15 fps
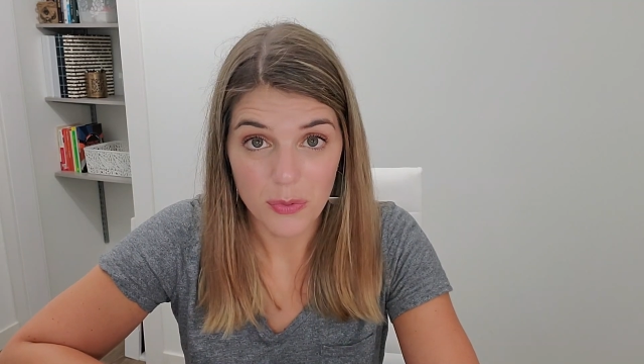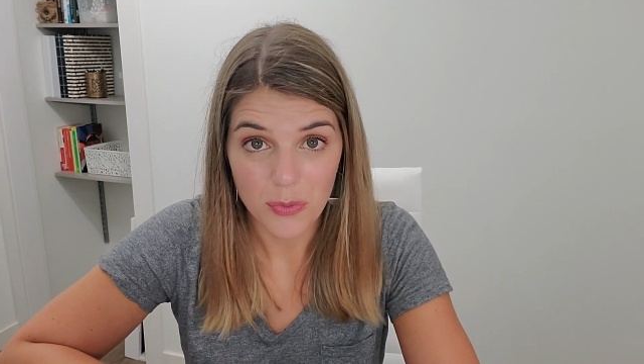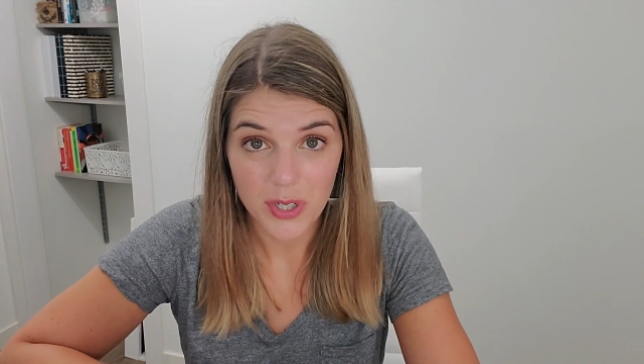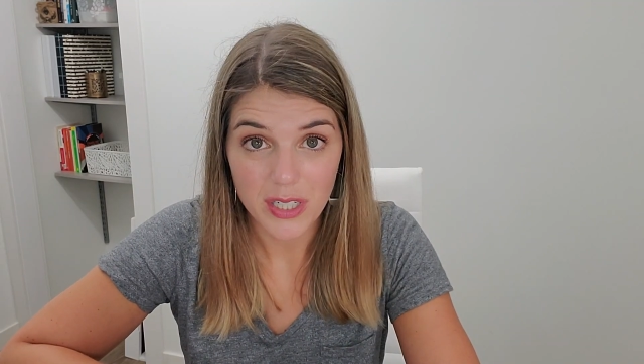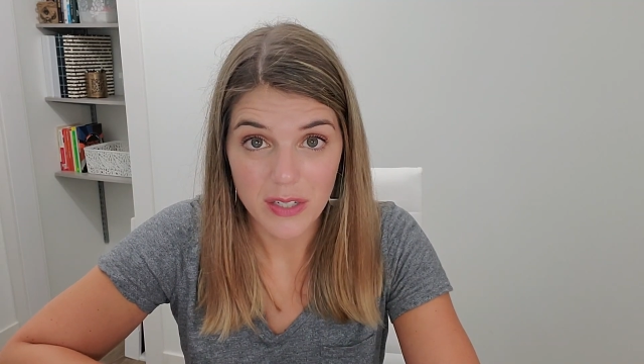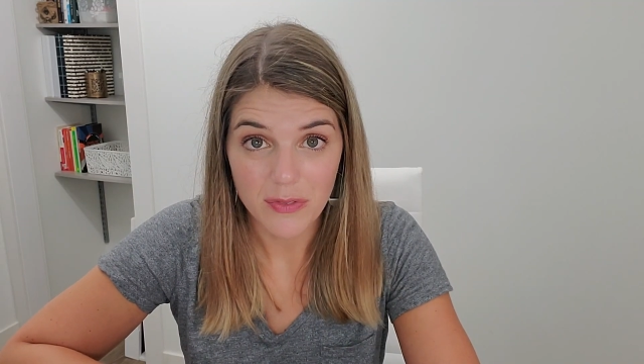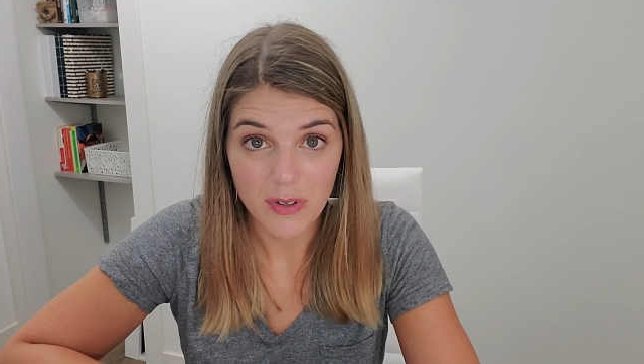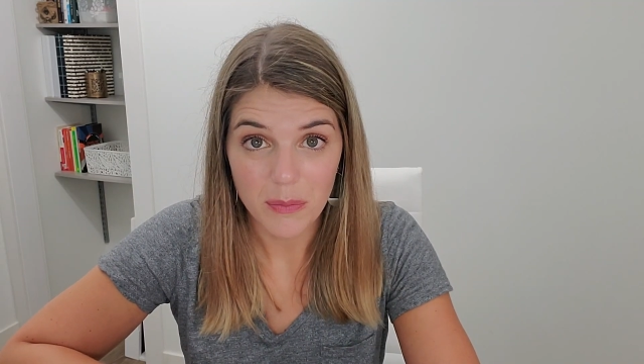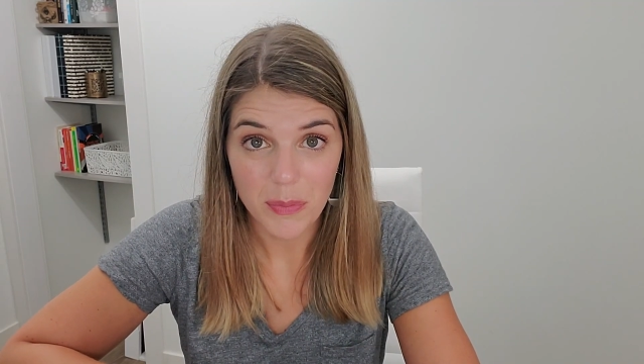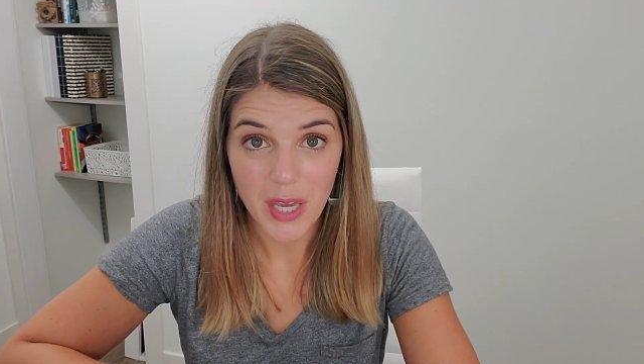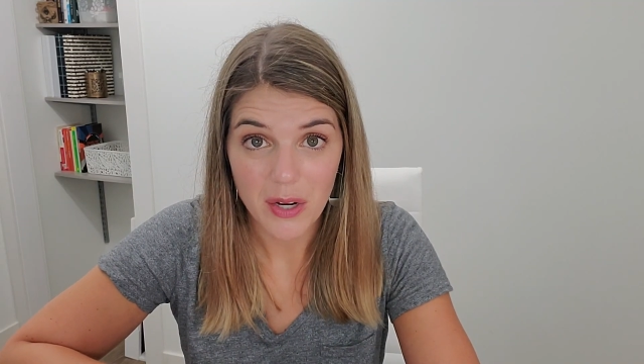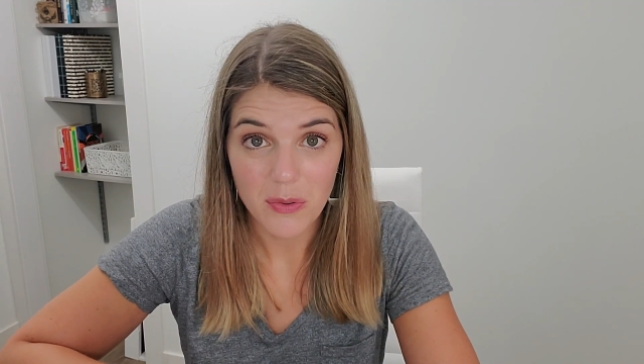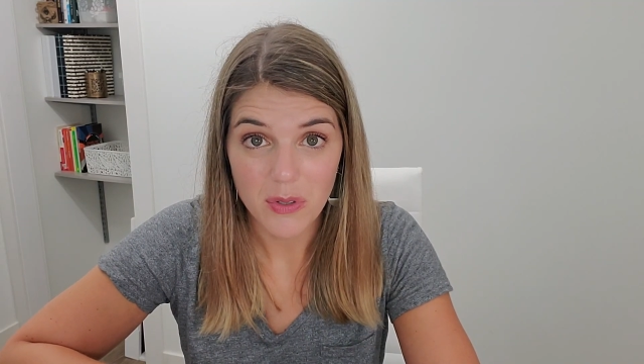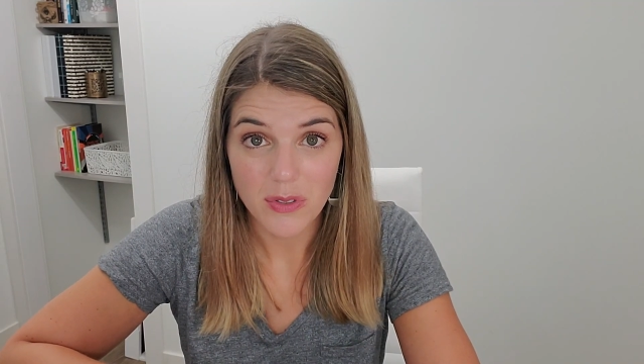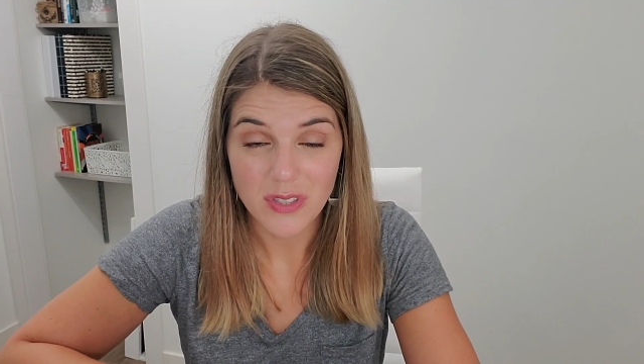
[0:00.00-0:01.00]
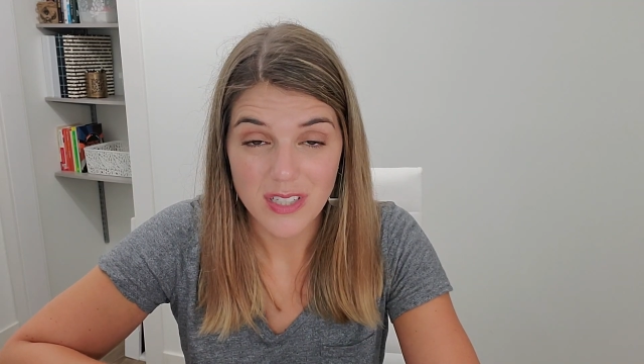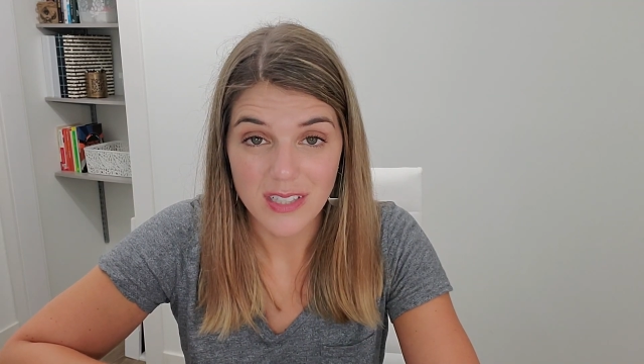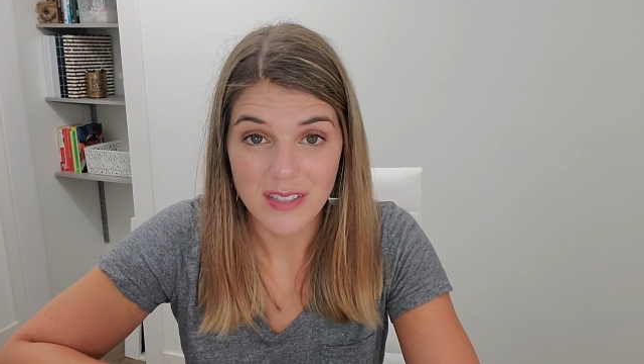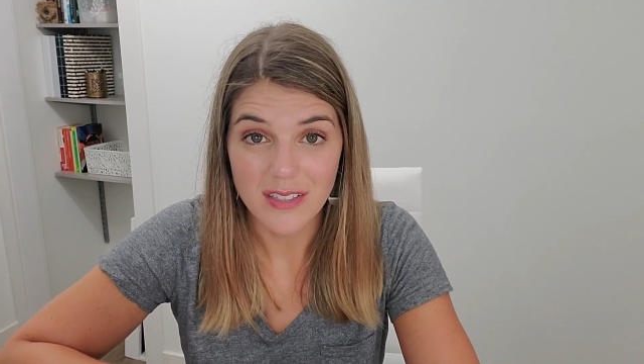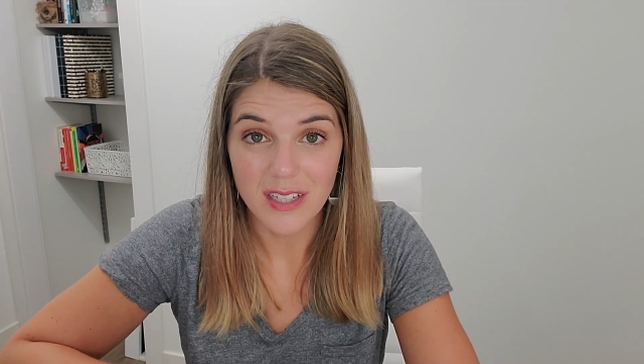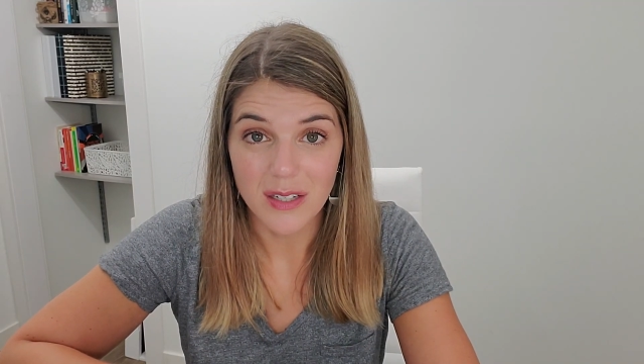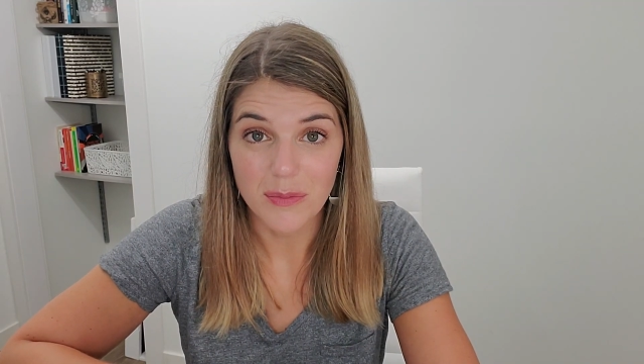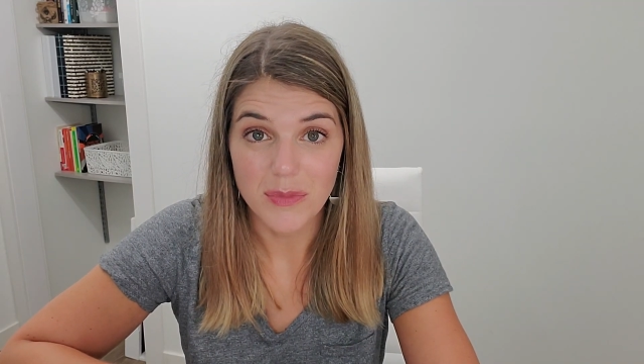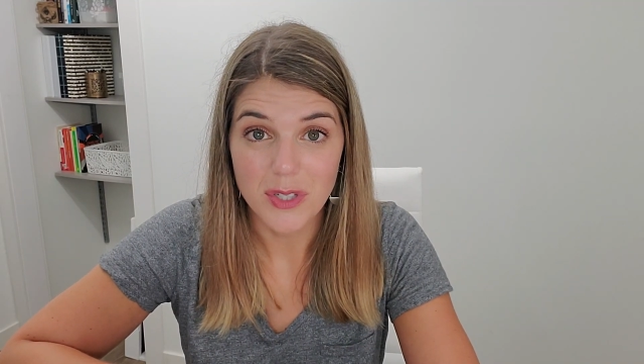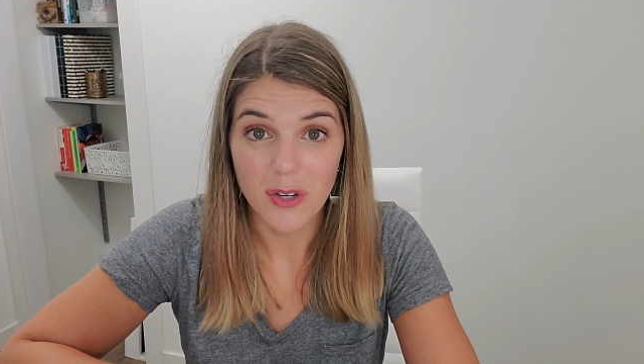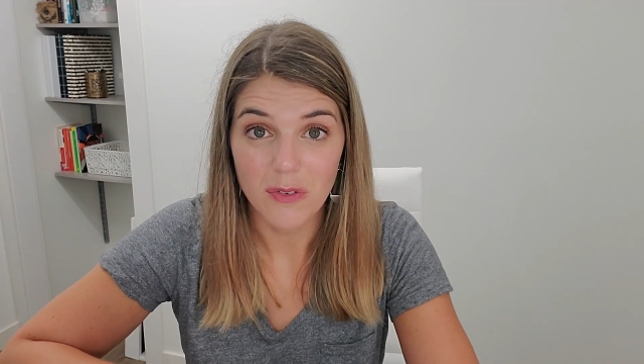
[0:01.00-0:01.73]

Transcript: three different payroll systems.